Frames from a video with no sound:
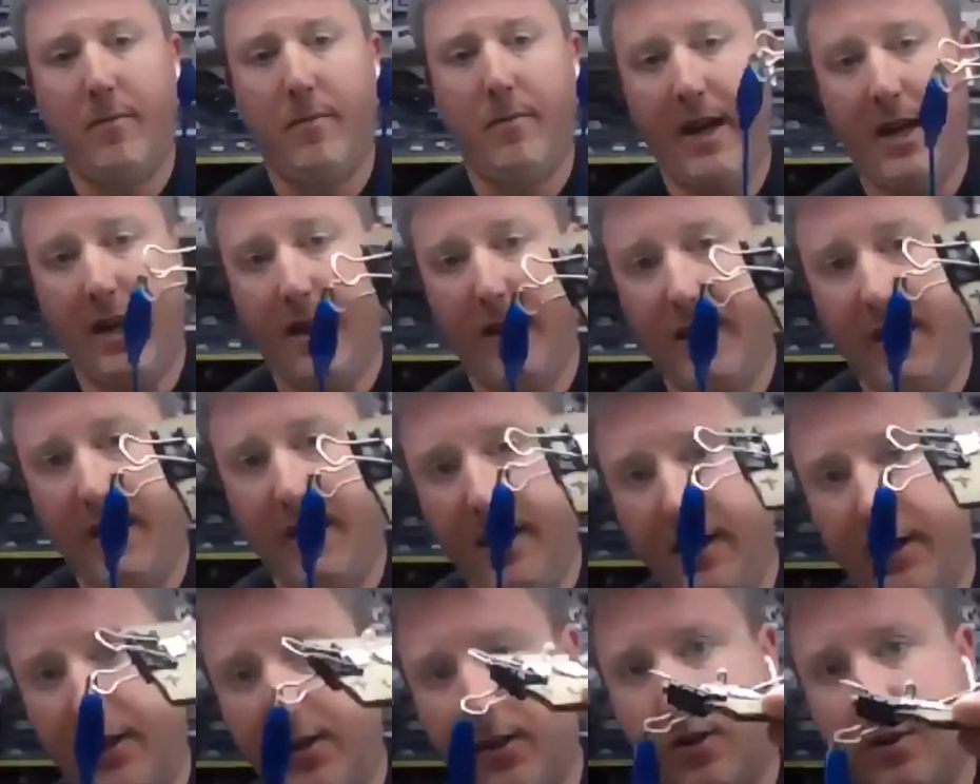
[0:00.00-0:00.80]
my
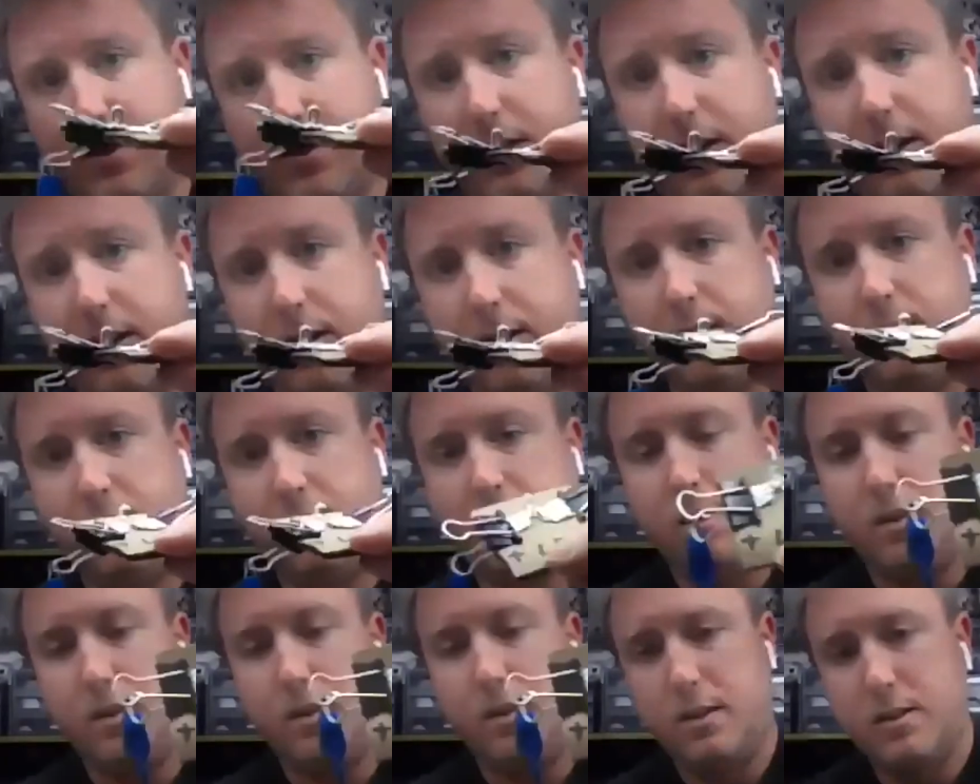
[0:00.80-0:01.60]
LED turns on.
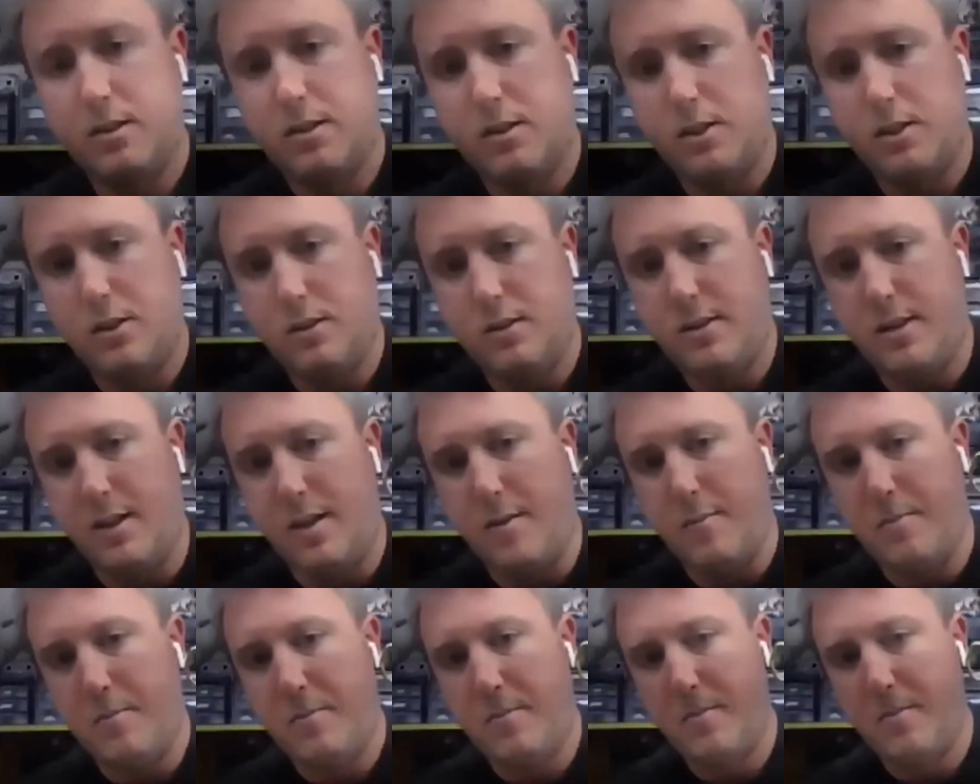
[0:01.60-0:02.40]
It's a little
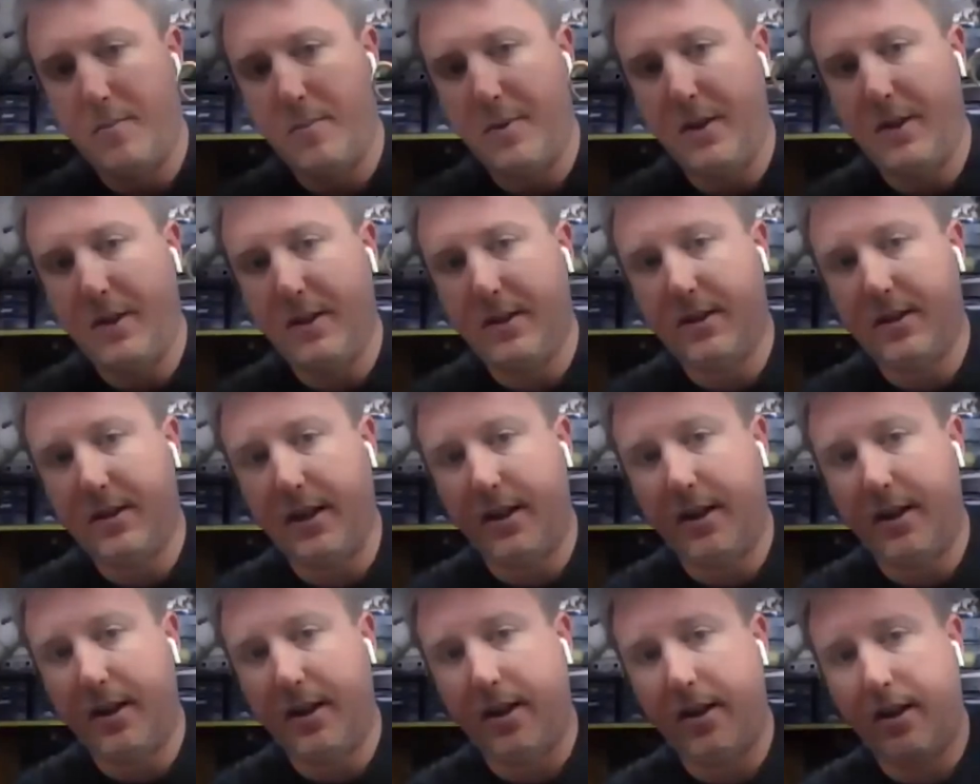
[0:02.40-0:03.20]
dim, but you can
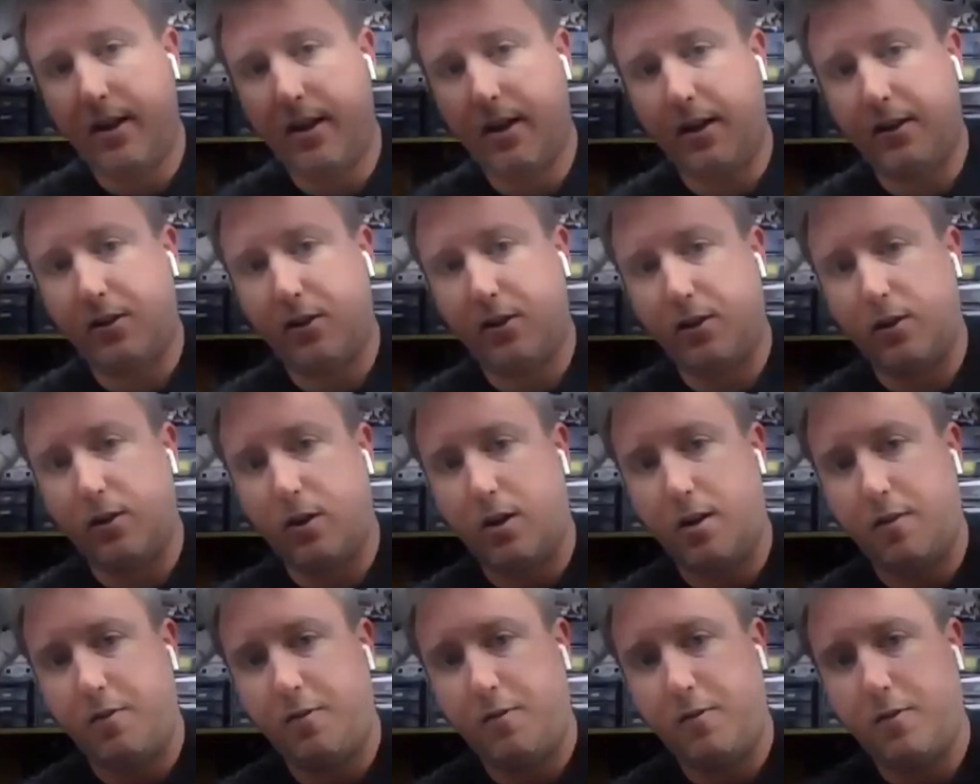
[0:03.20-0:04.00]
see it. And then I turn it
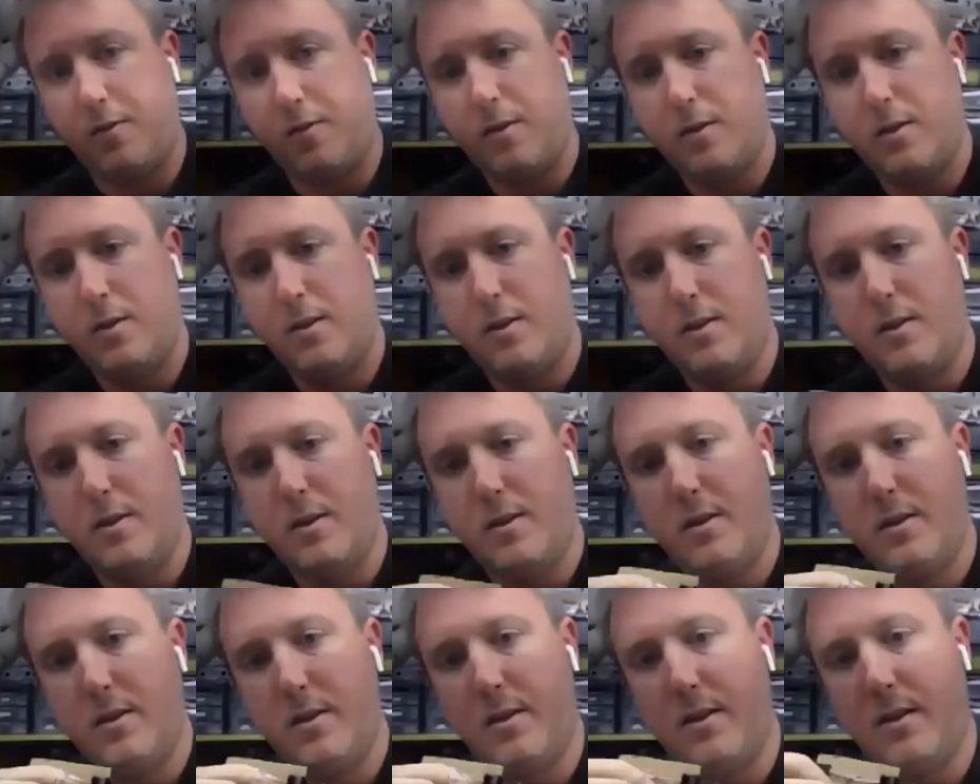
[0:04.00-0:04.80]
off,
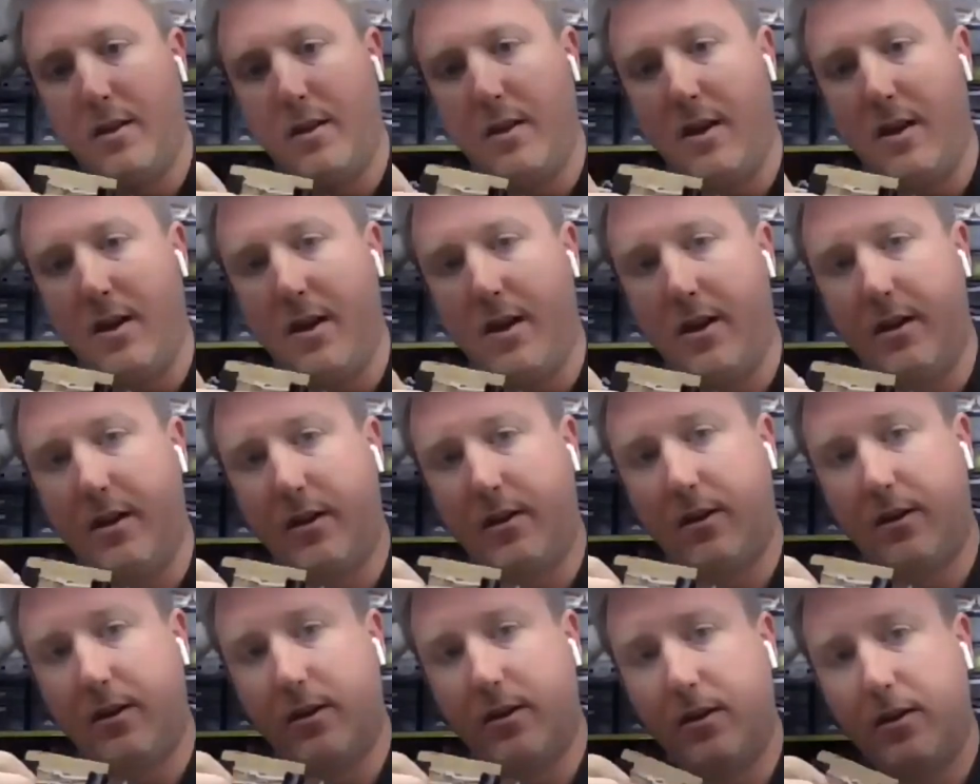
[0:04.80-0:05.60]

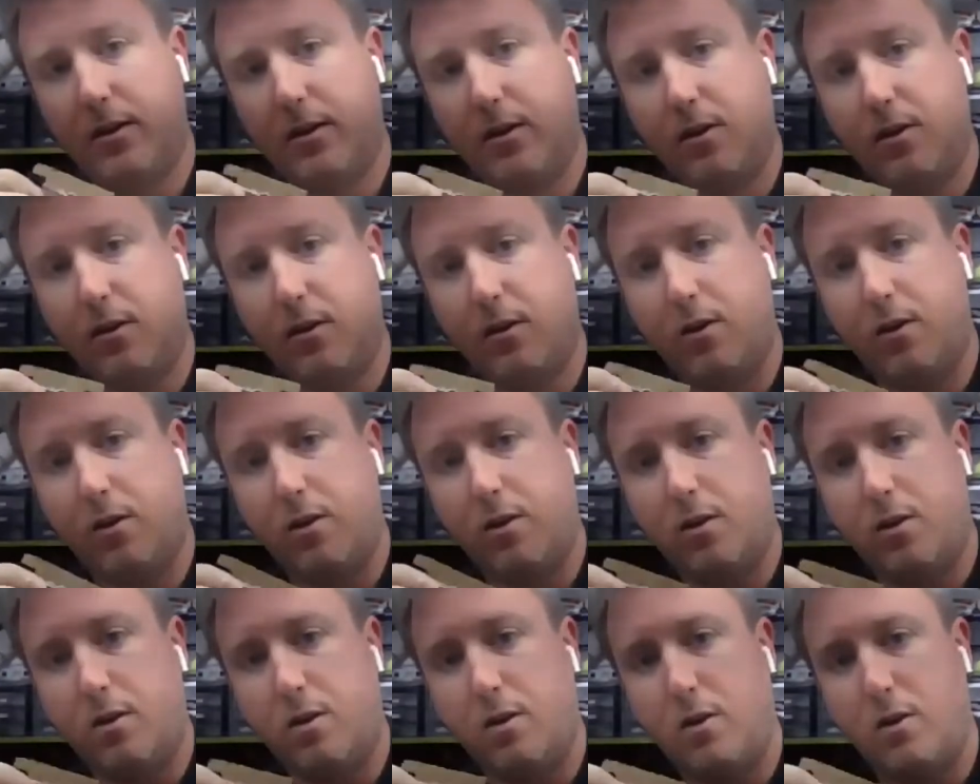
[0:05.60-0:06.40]
on,
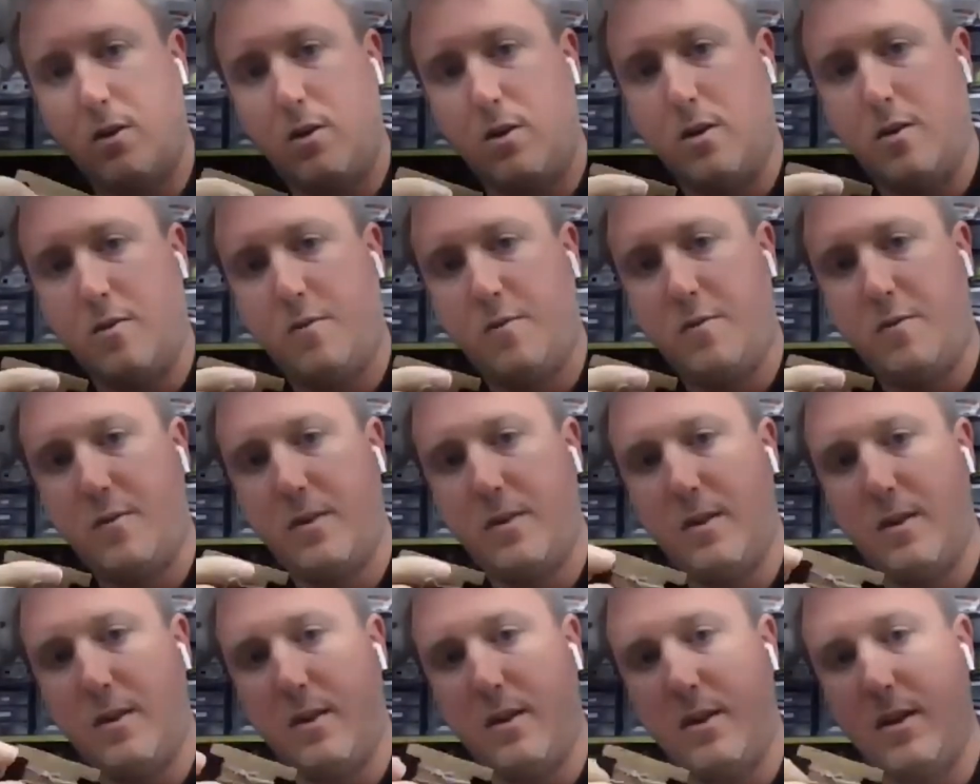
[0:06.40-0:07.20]
off,
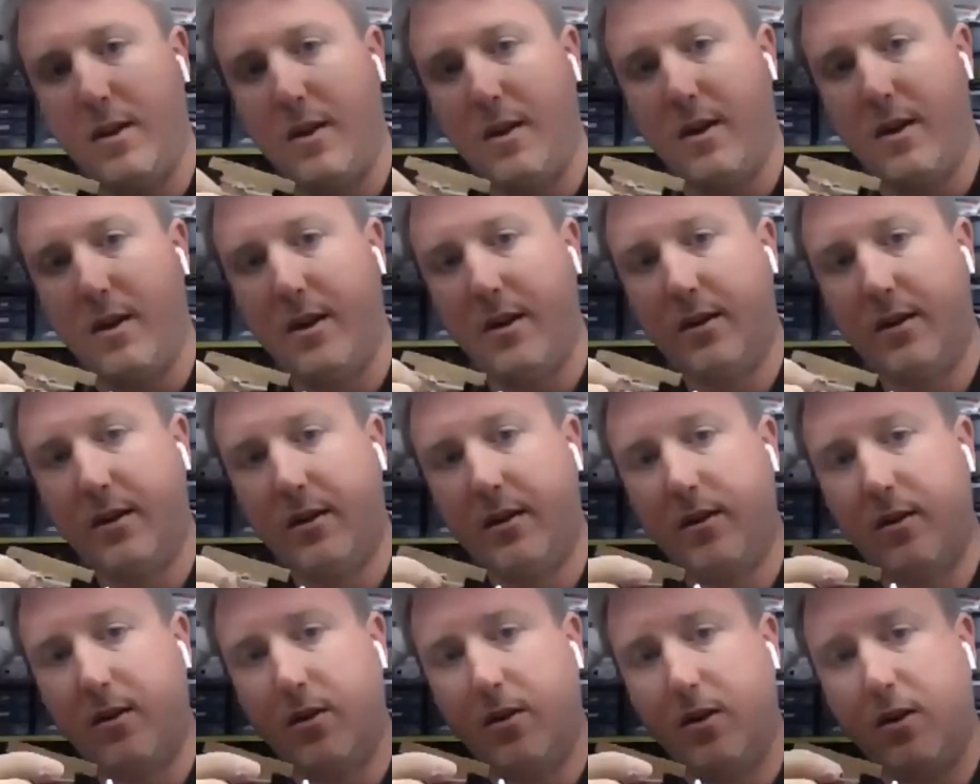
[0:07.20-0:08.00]
on,
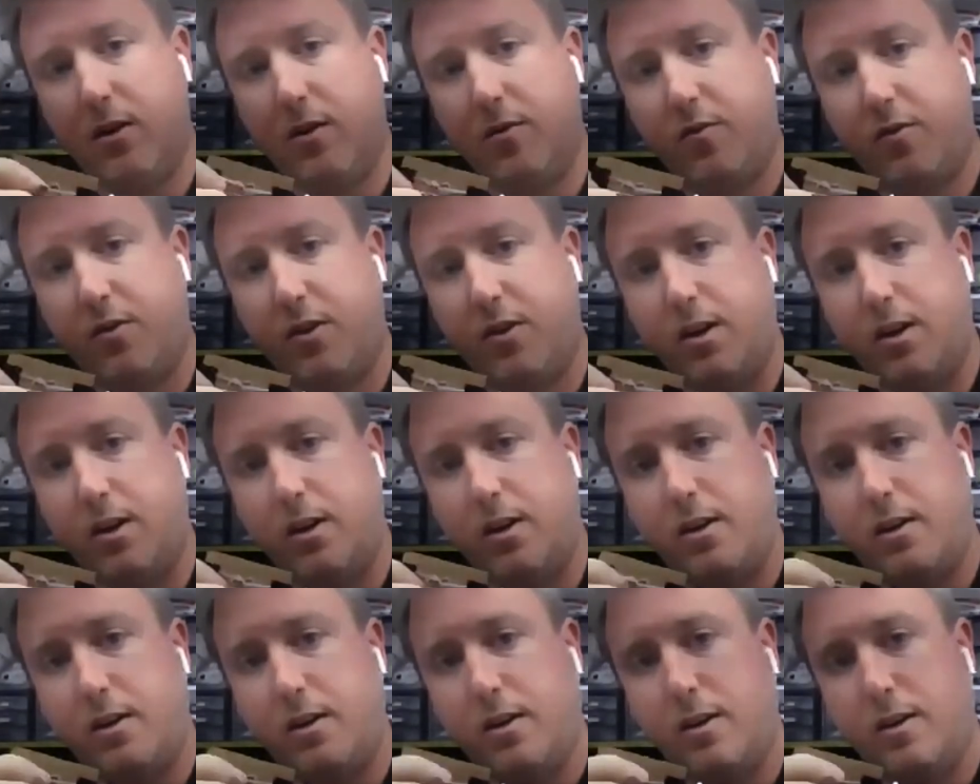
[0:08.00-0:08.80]
off,
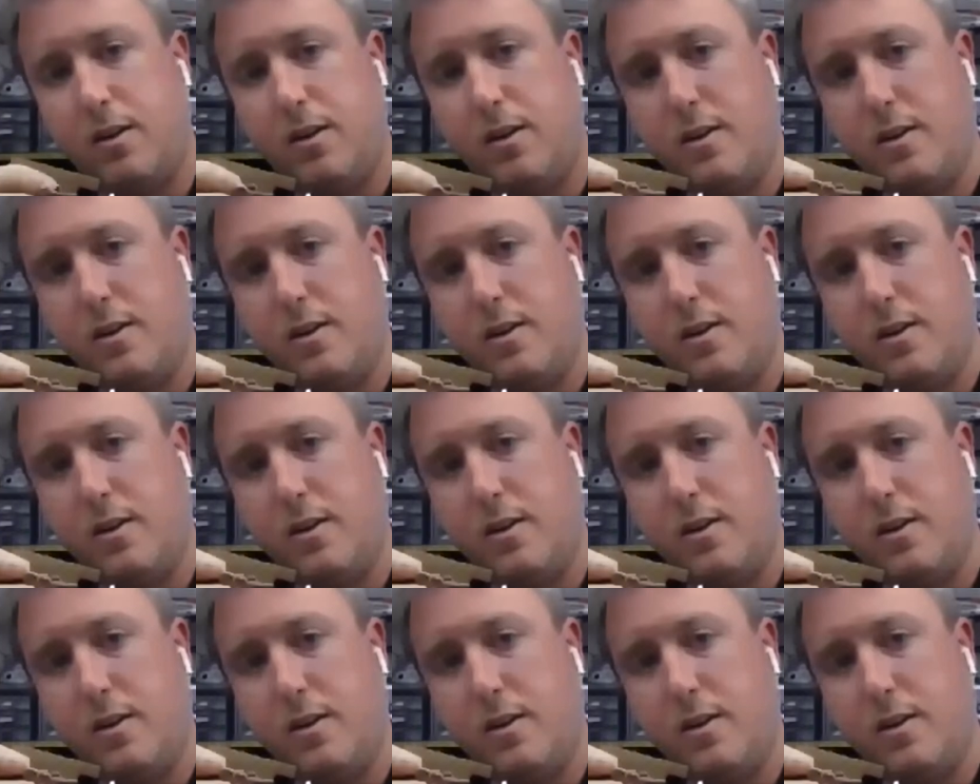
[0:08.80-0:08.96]
on.